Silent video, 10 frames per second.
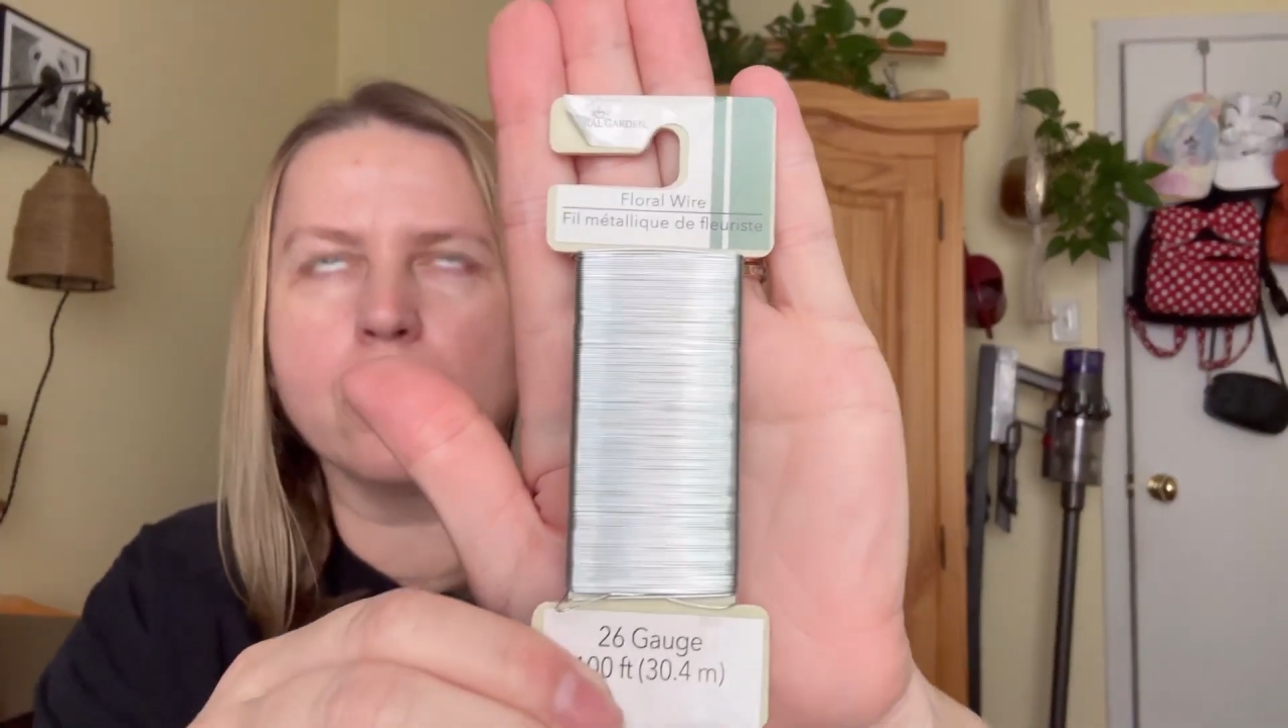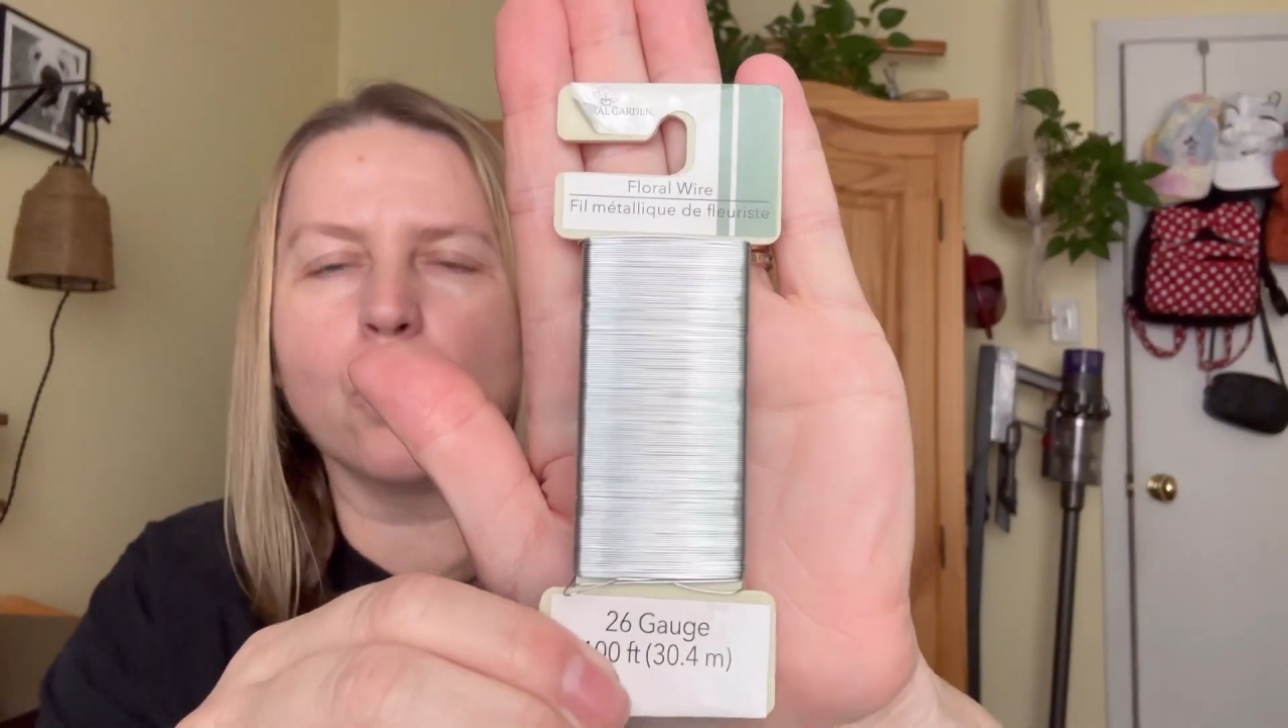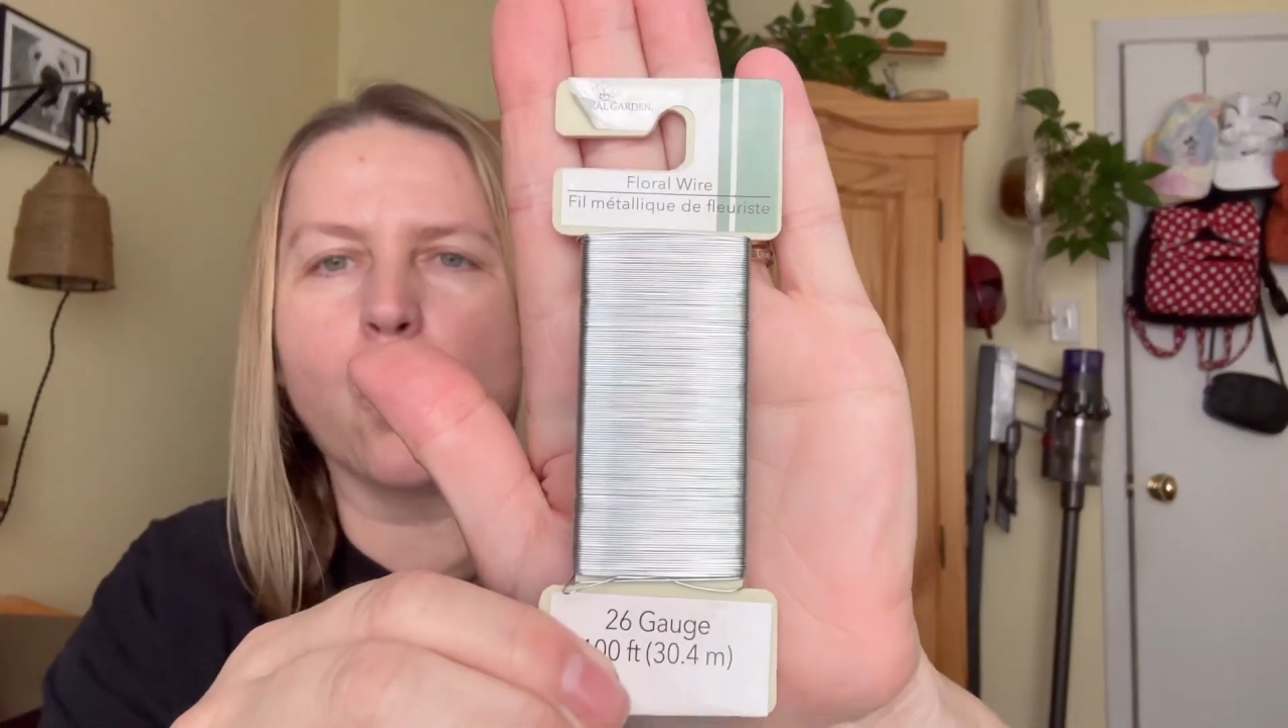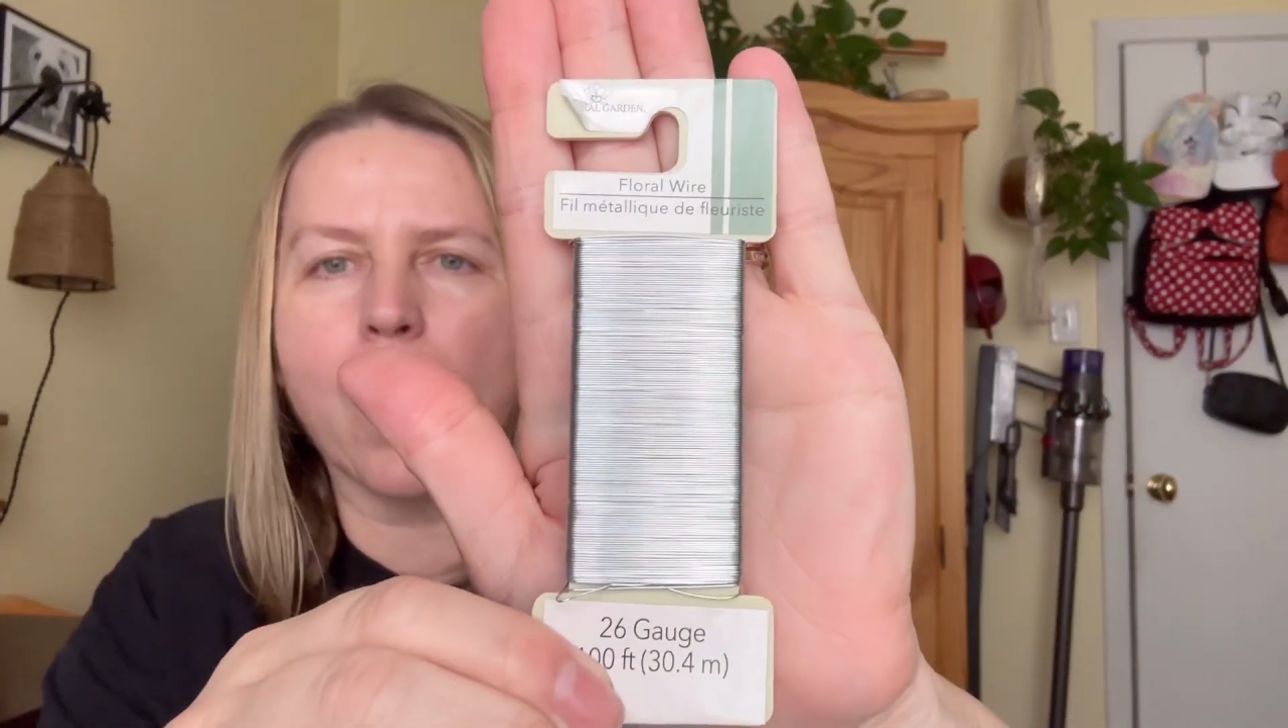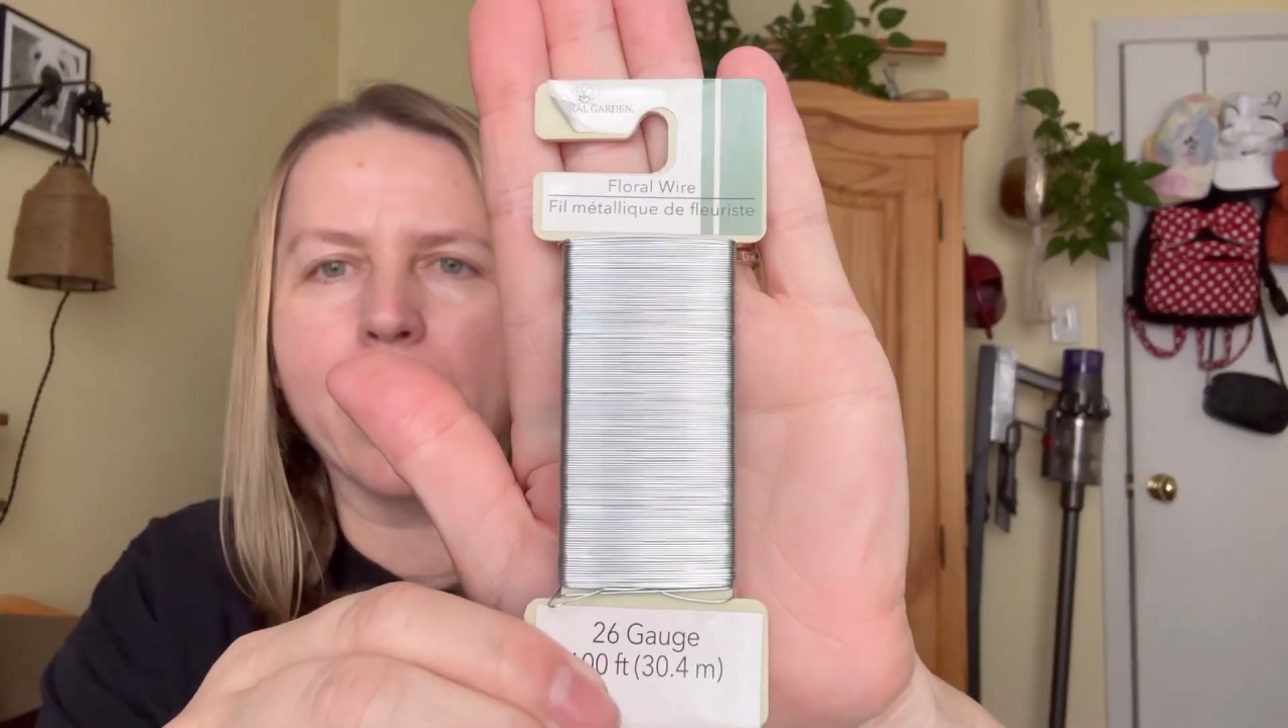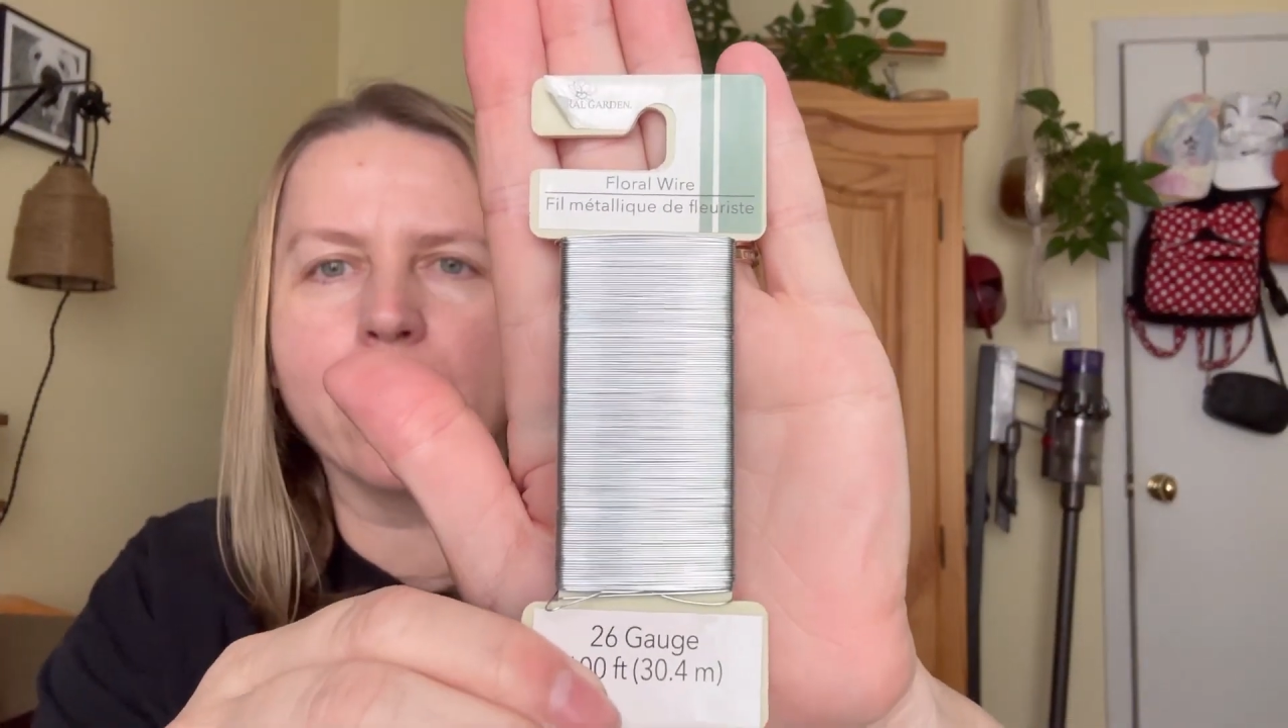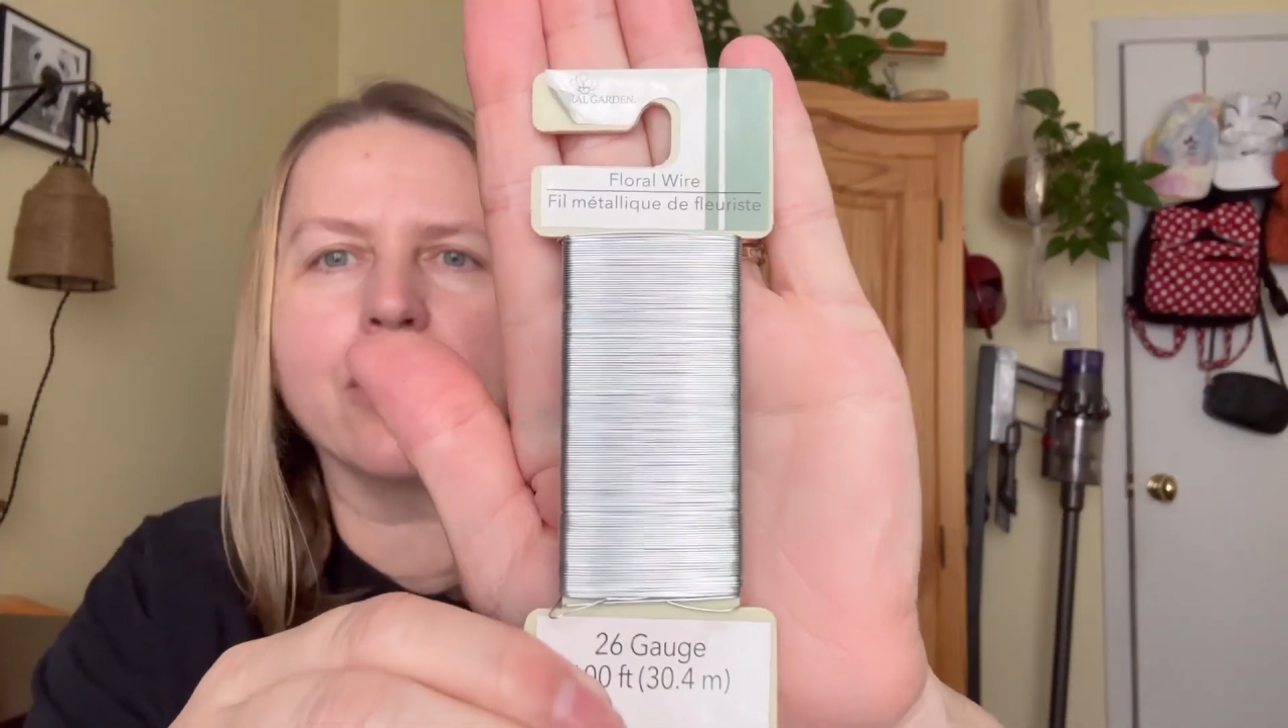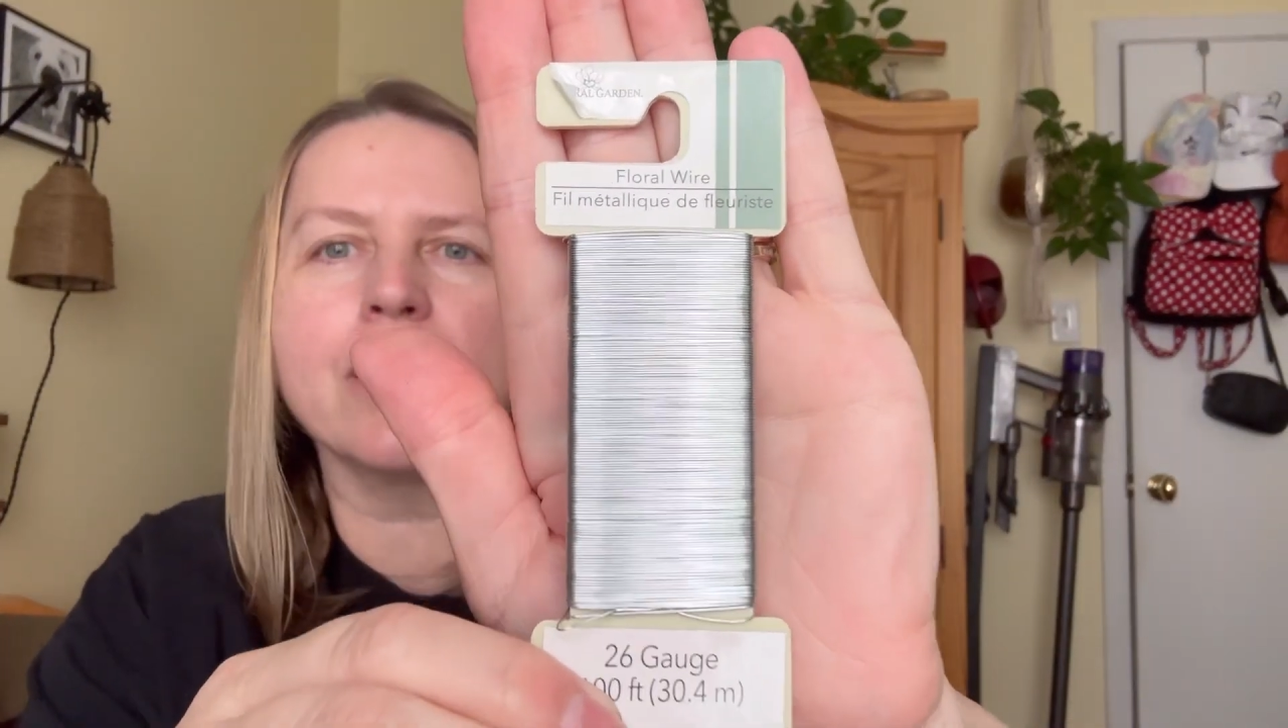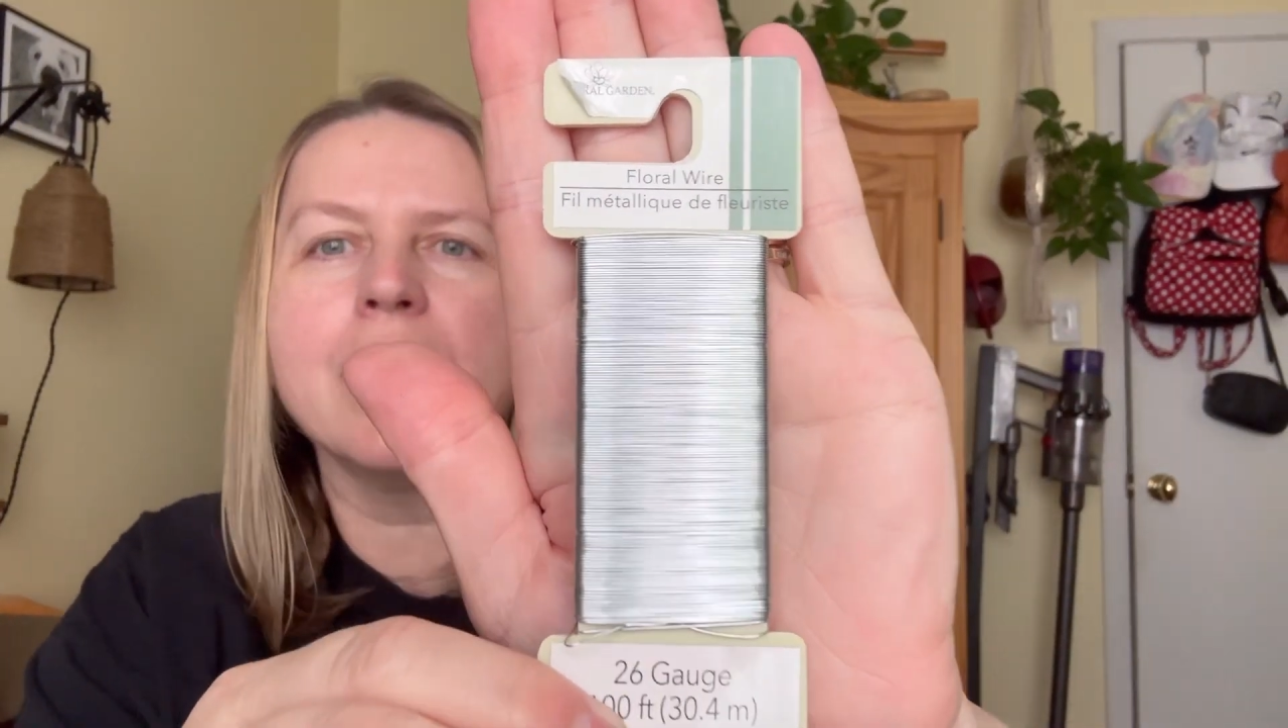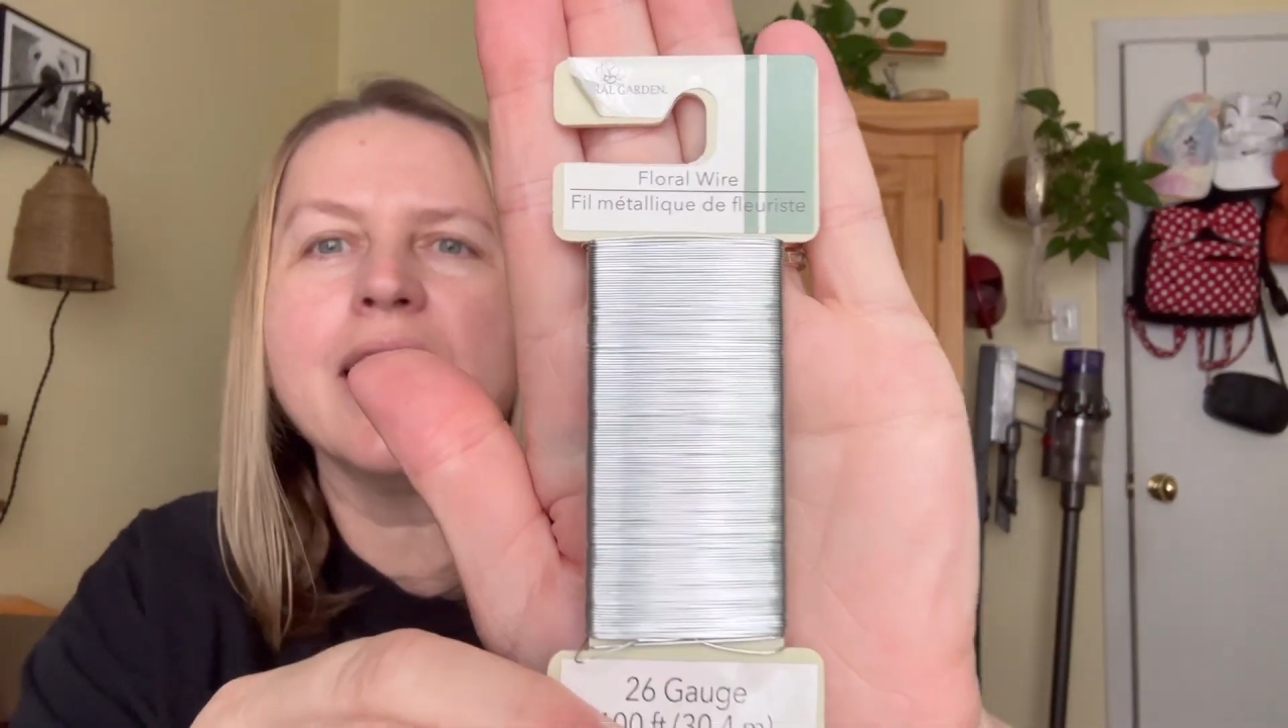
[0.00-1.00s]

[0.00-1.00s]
wire